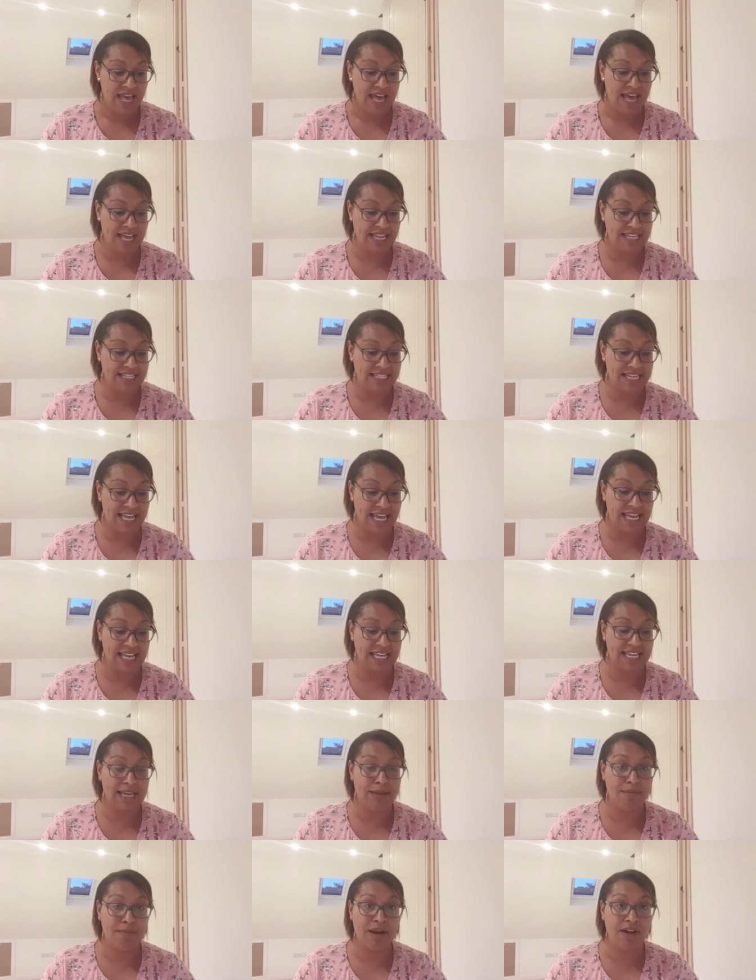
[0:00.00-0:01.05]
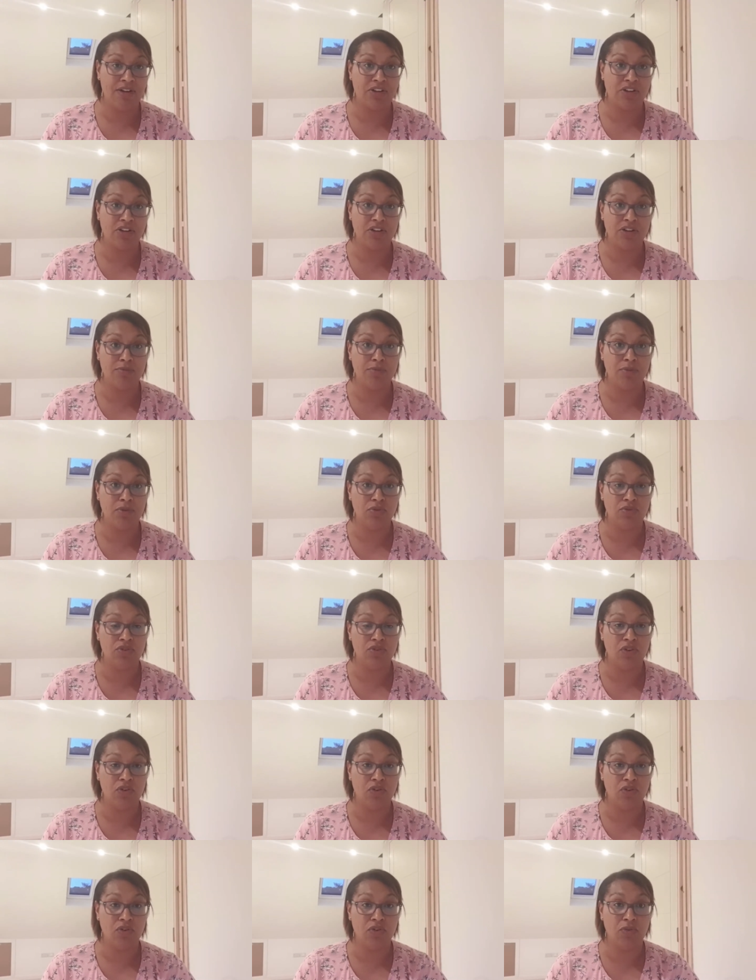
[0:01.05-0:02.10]
and a American
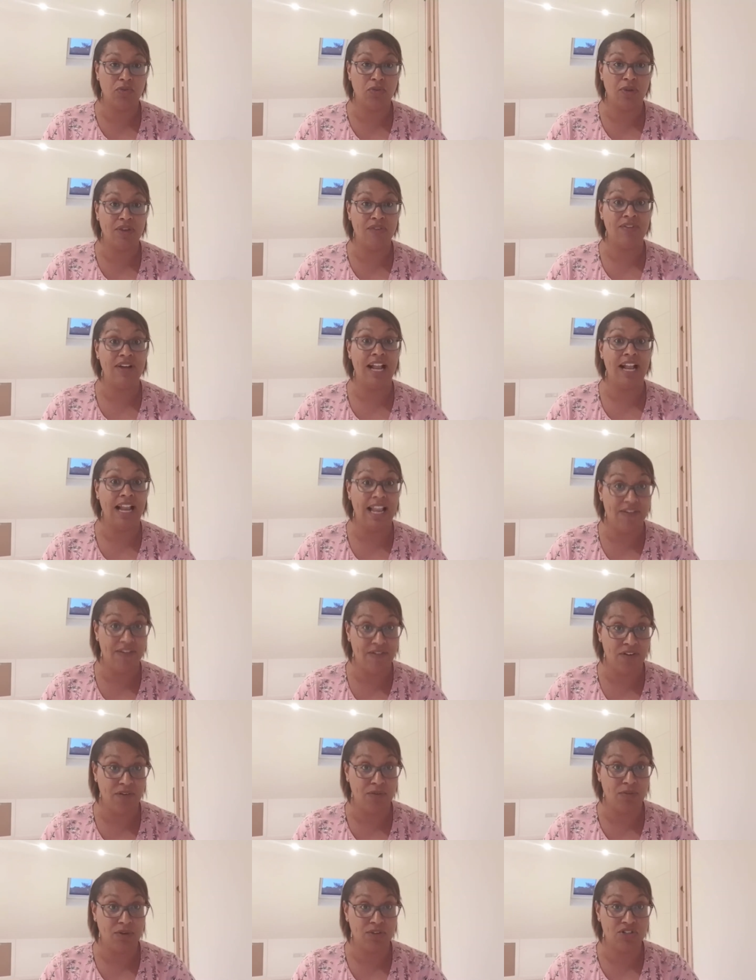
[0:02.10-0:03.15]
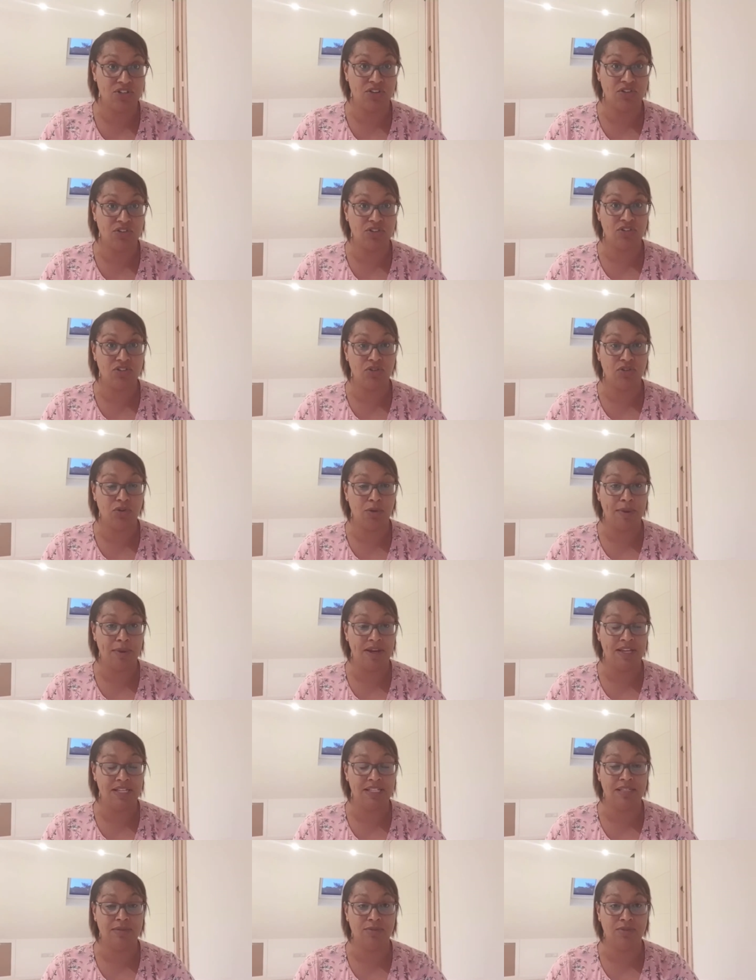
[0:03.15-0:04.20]
bulldog with 11, which I'm going to talk about
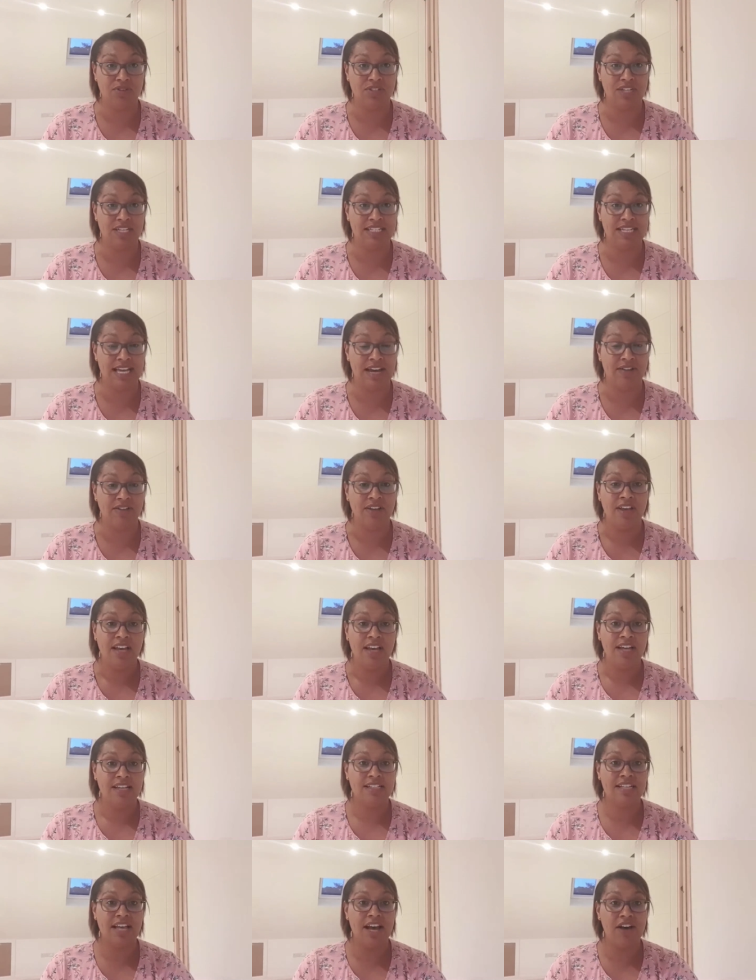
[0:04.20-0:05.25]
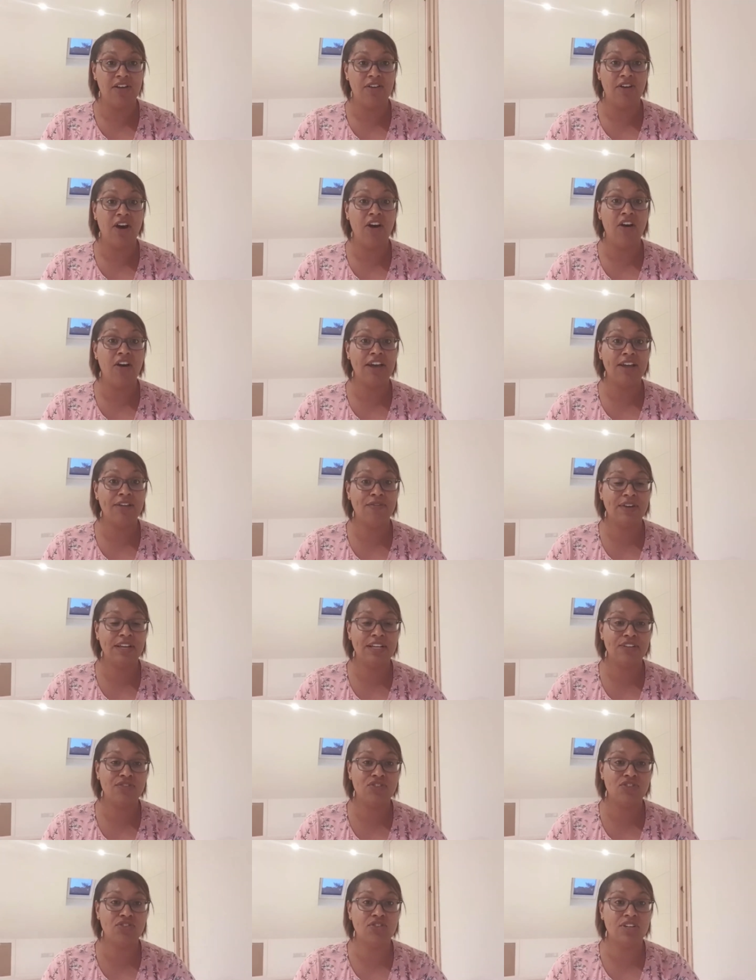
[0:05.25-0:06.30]
in some more detail. So hi, thanks
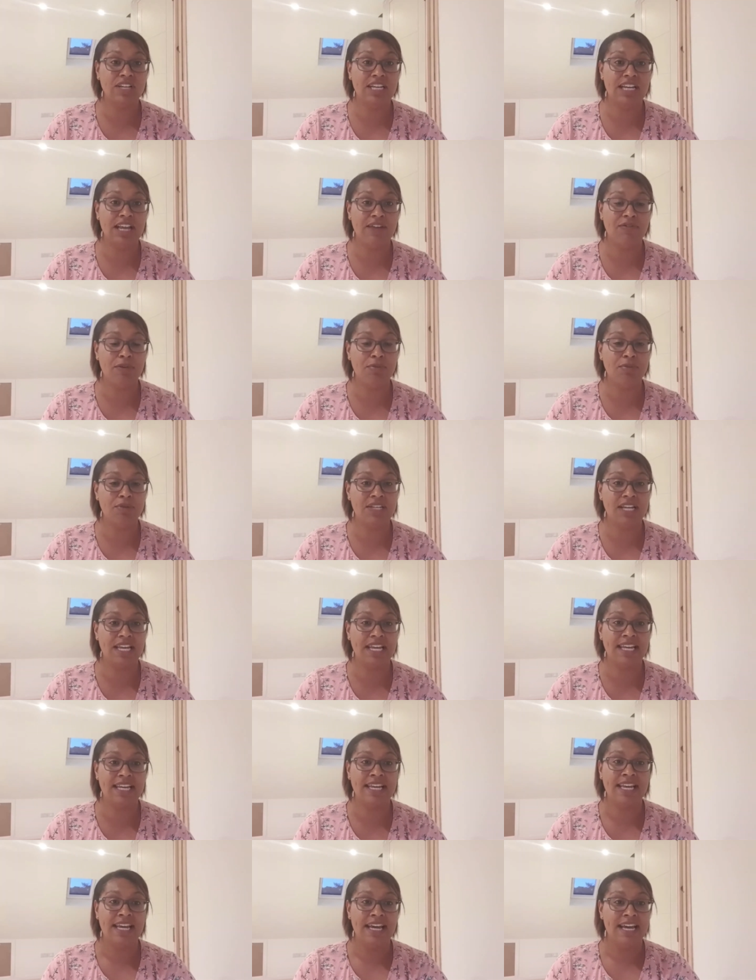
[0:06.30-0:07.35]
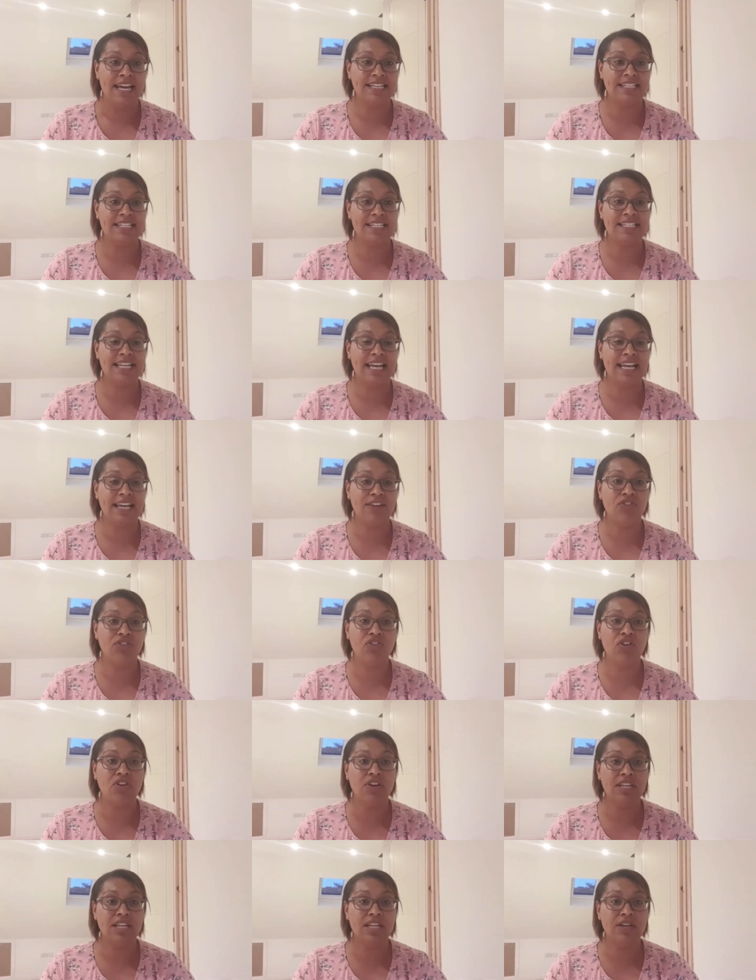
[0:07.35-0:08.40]
for joining everybody. As I say, if you've
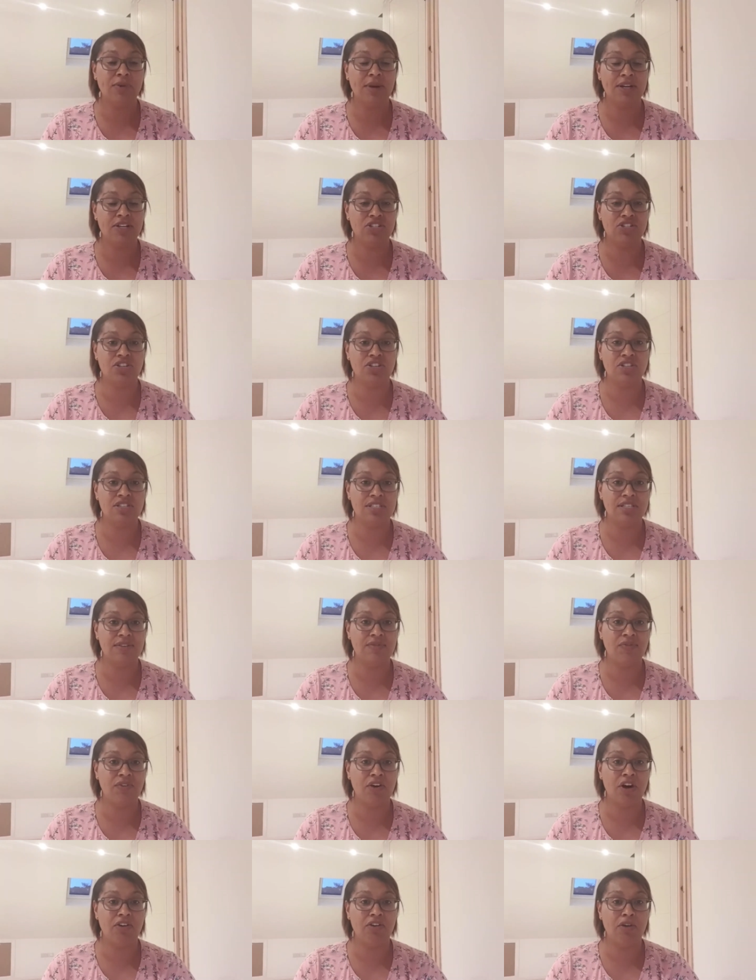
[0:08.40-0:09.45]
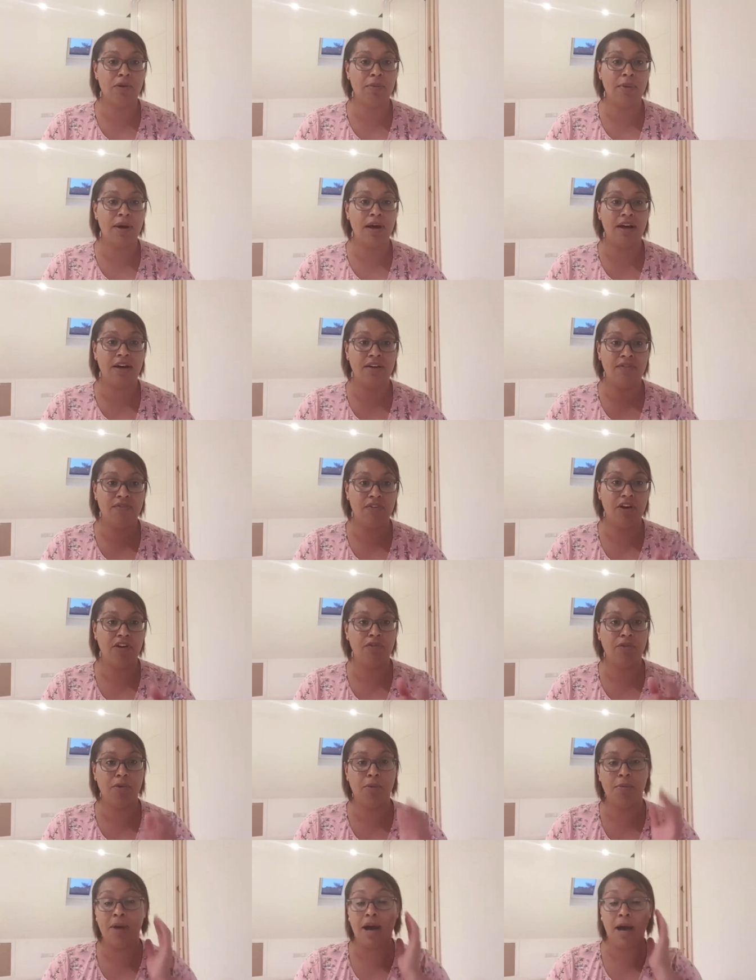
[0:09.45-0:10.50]
got any questions, then fire them
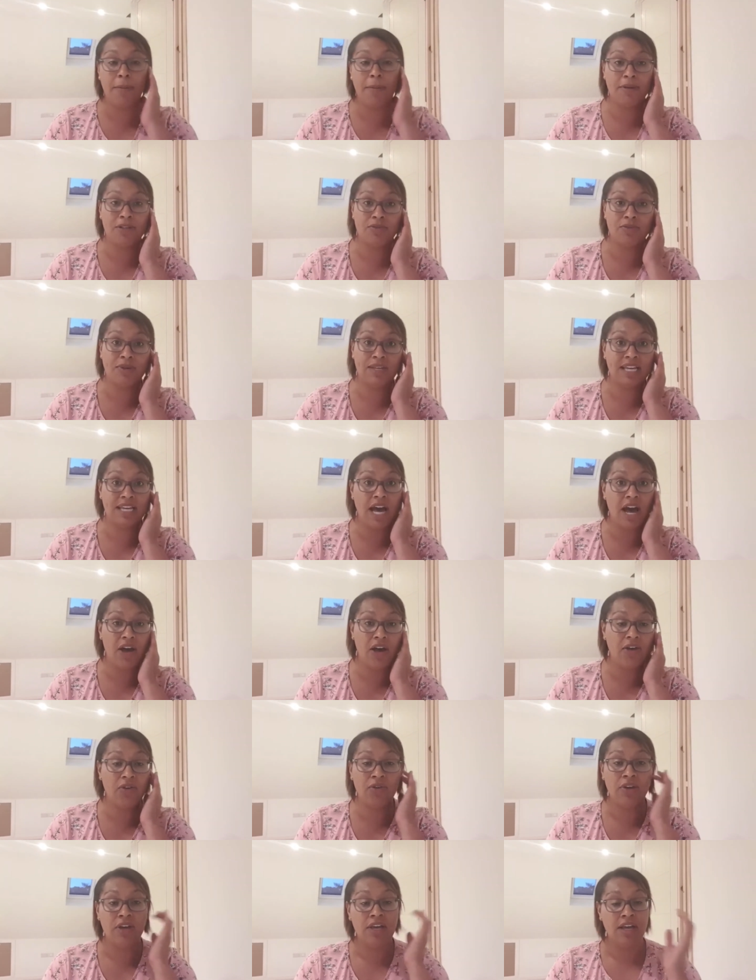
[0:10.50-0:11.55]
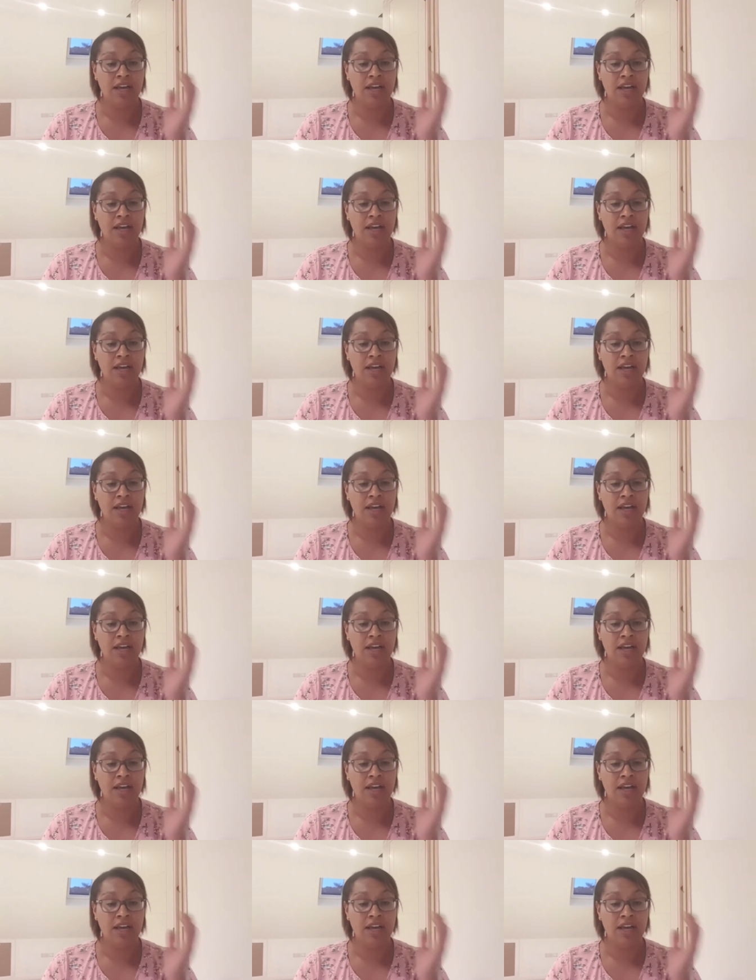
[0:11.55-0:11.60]
up as we go.